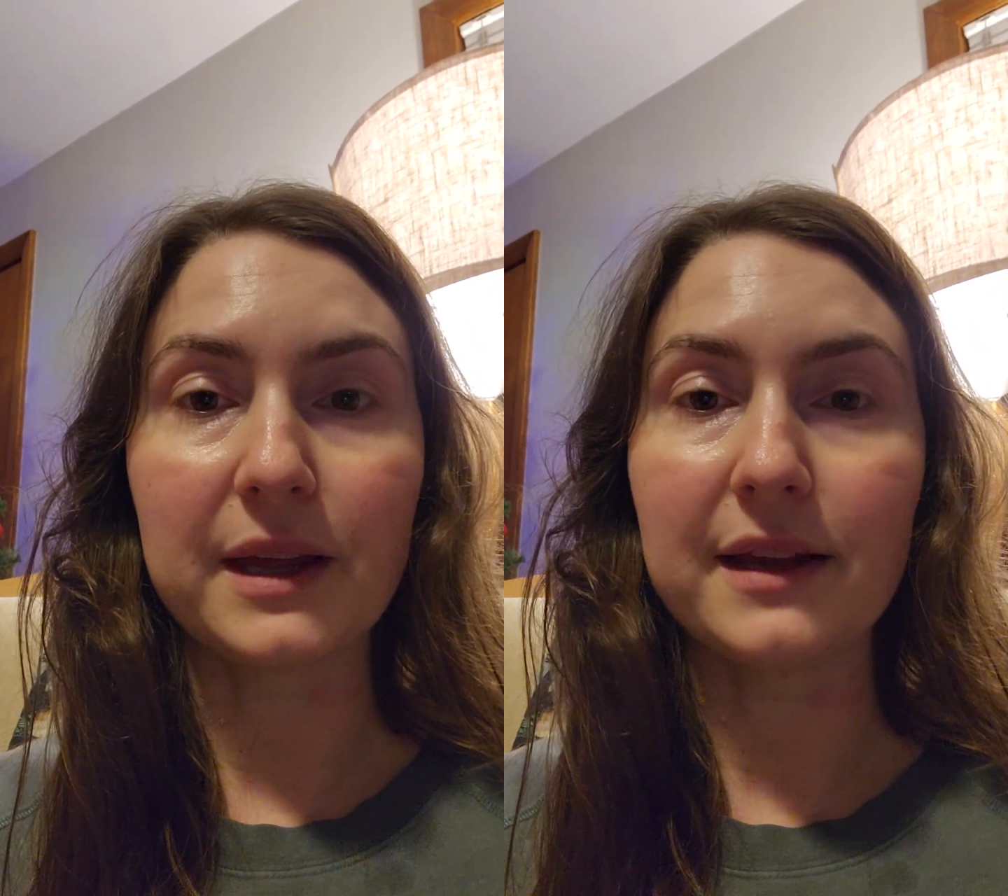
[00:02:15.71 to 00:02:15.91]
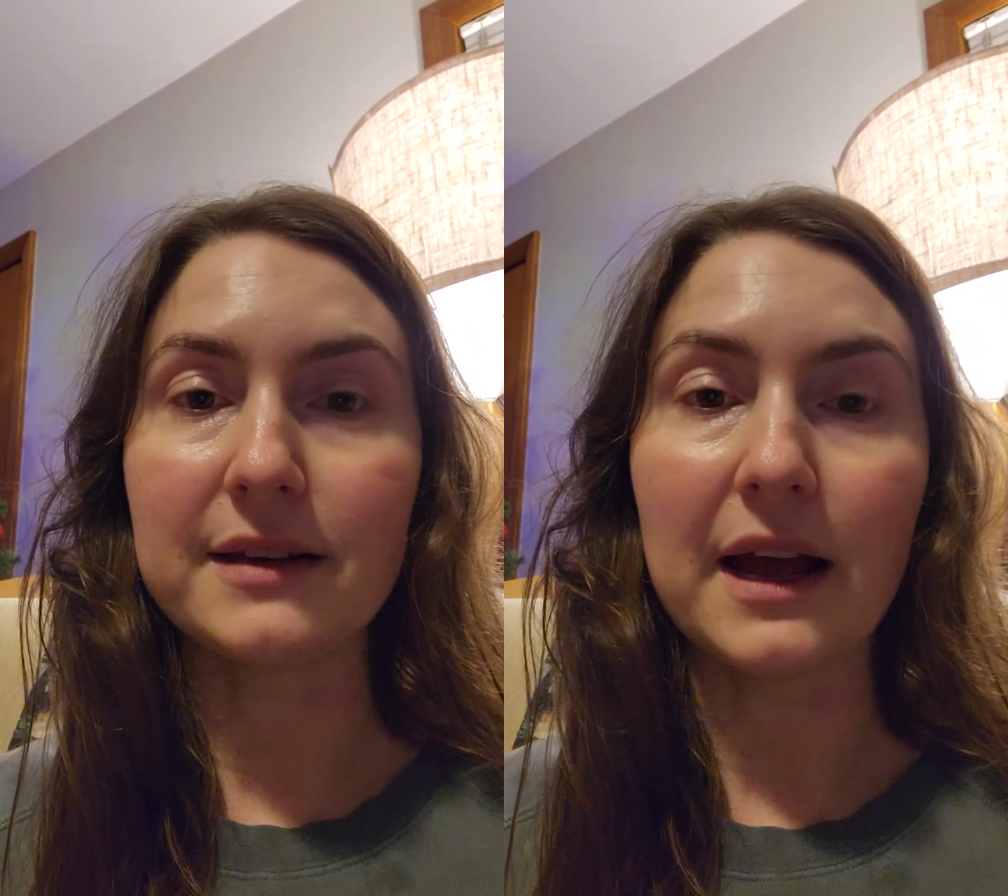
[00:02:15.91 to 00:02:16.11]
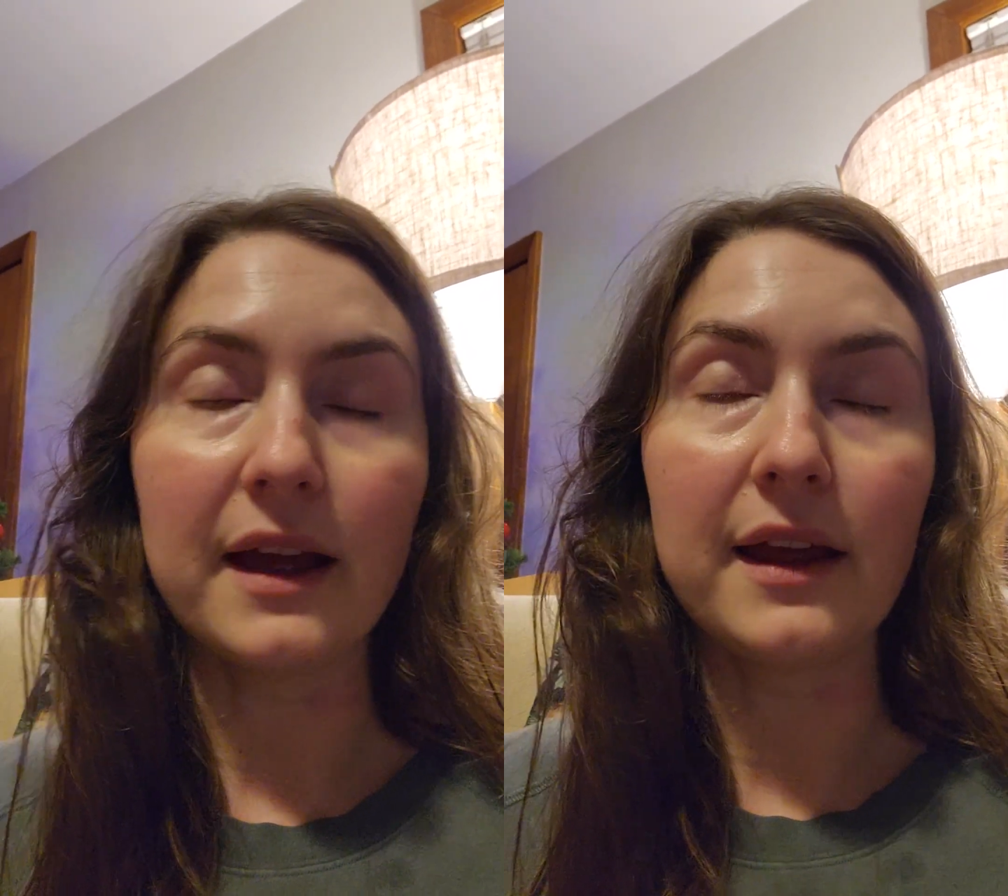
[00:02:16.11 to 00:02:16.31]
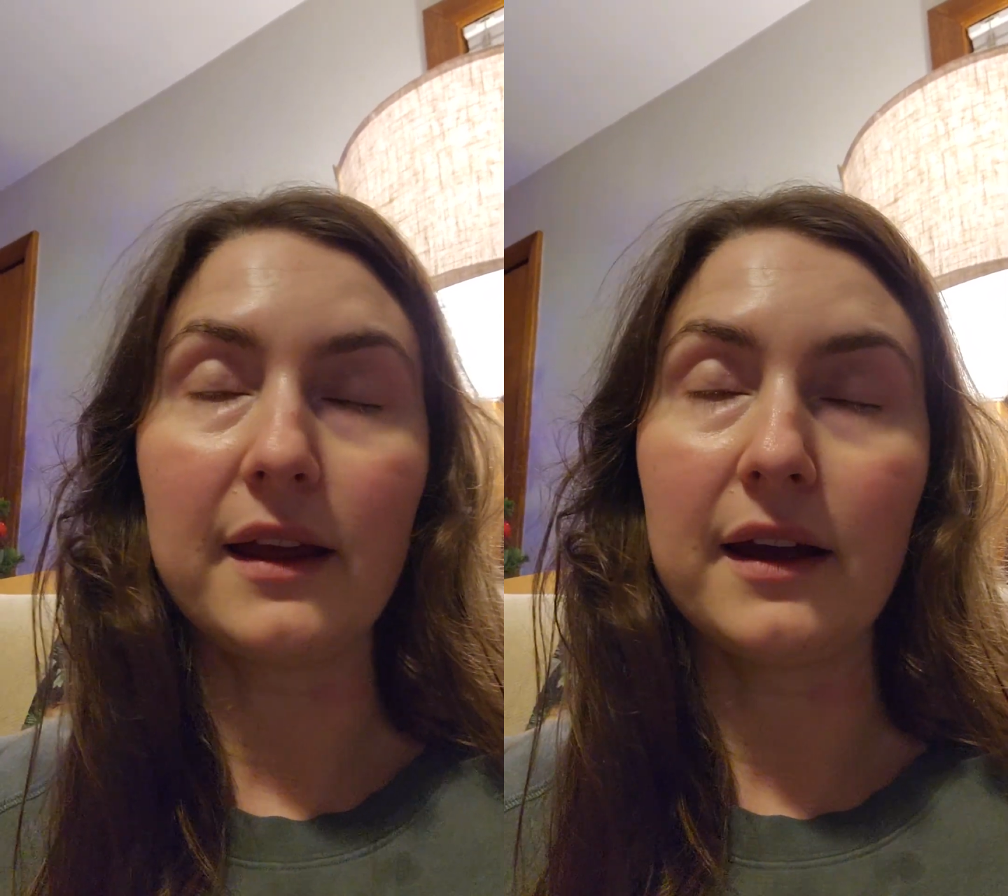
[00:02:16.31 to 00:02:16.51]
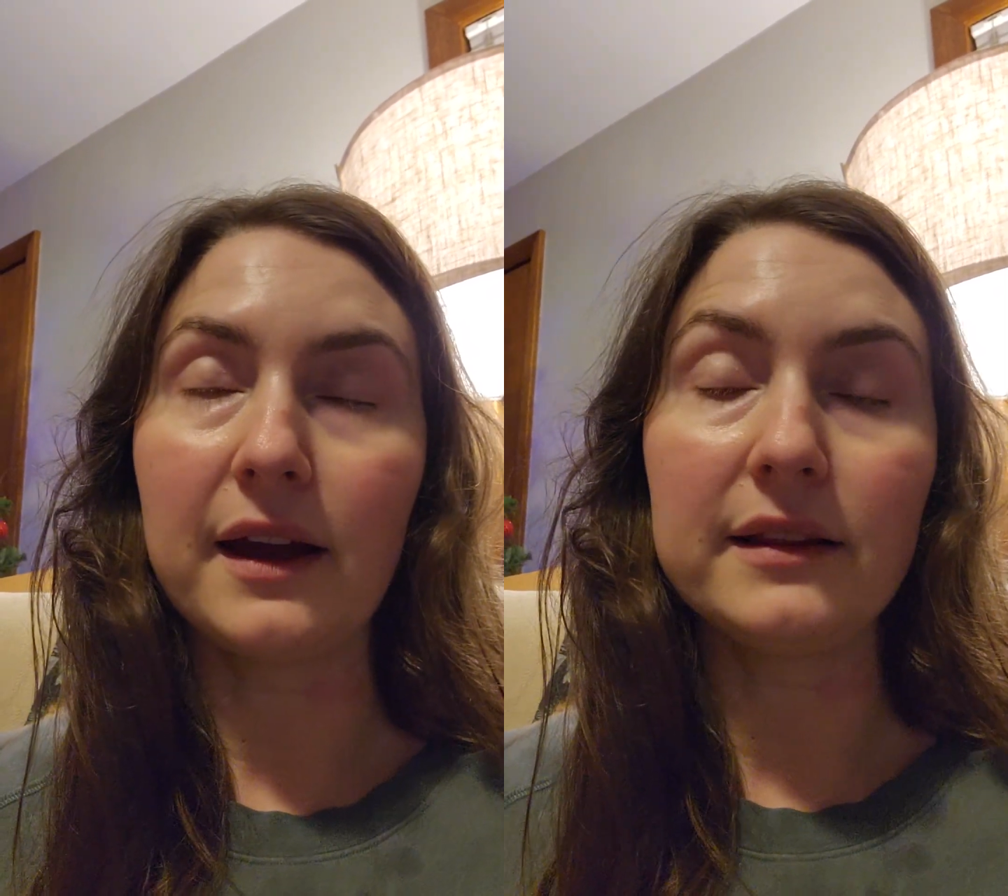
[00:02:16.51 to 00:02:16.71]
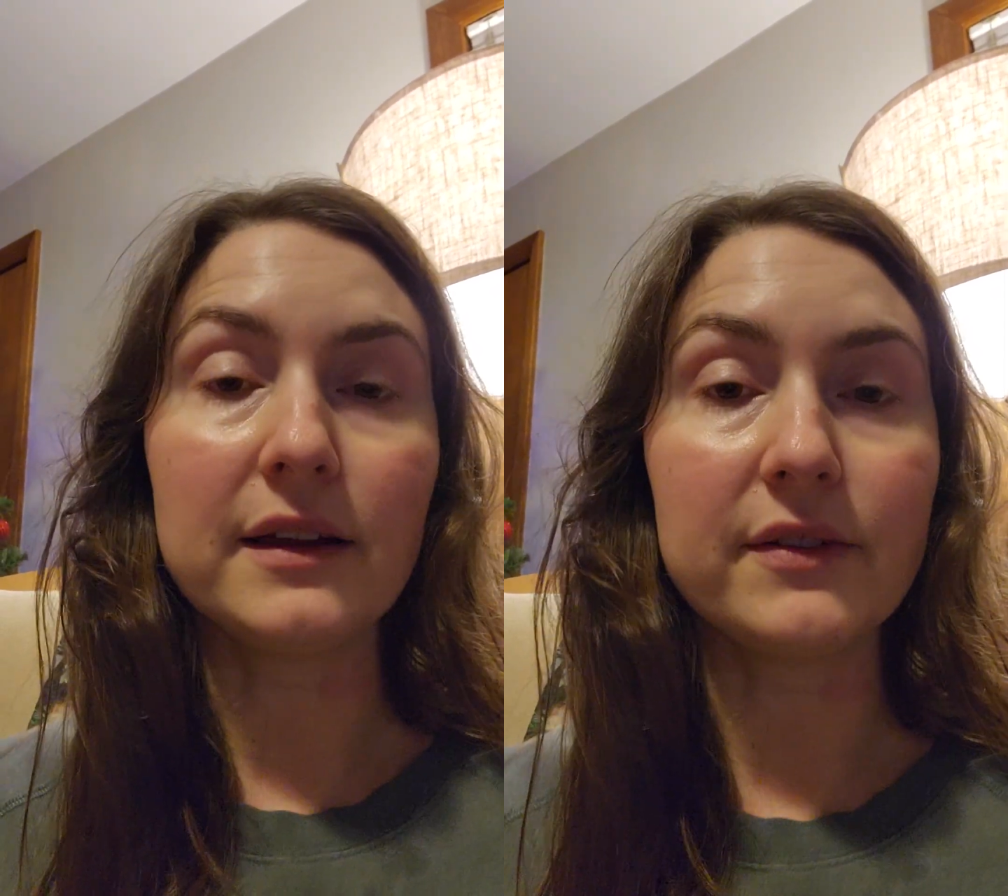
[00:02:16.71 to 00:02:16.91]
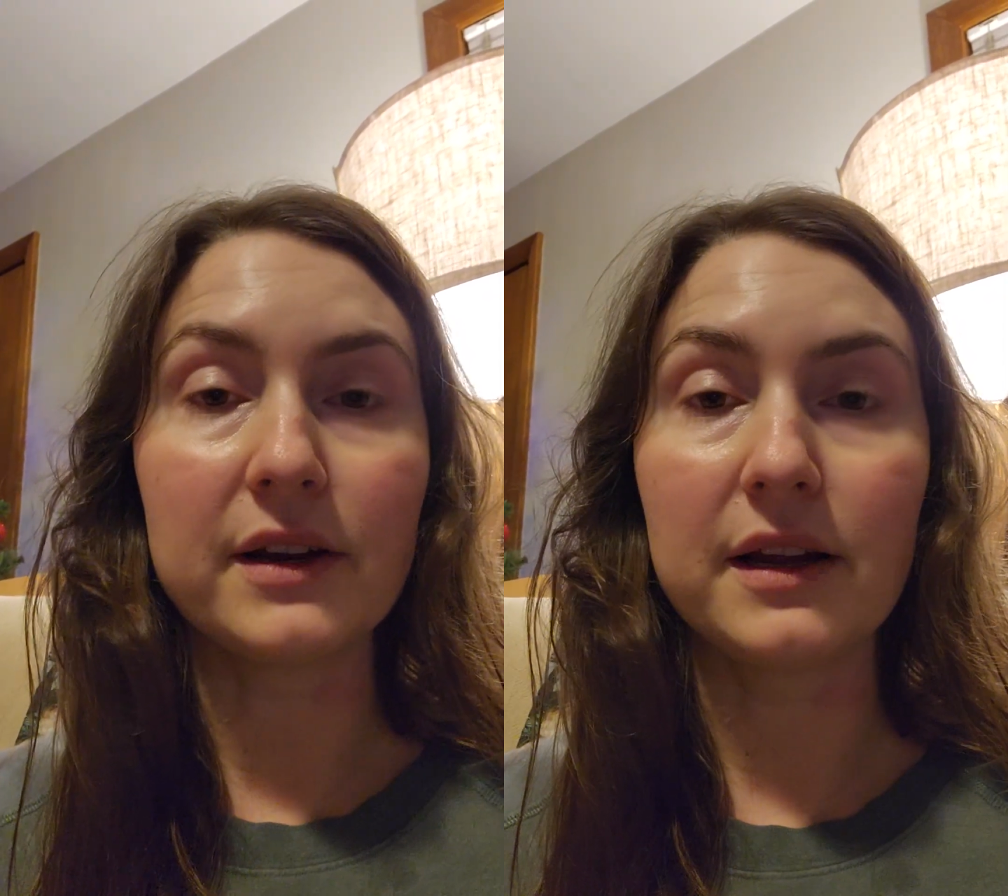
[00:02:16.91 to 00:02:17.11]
and I love it.